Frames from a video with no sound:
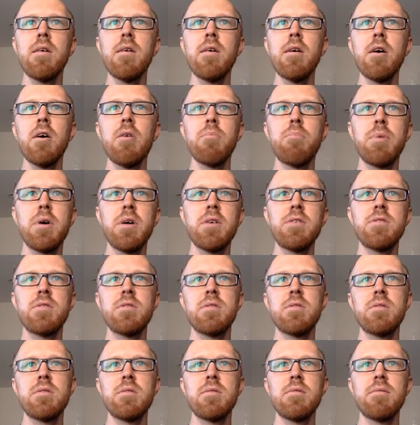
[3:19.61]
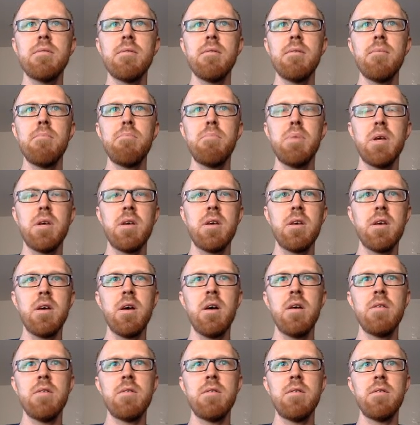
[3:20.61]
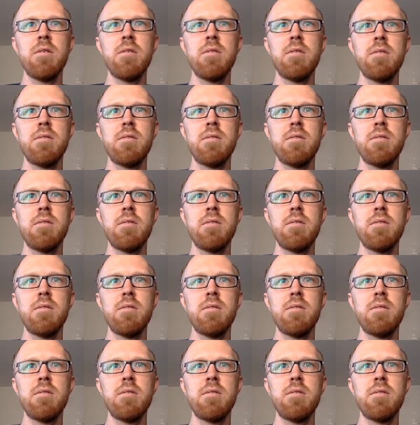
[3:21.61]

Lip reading: help us pick a color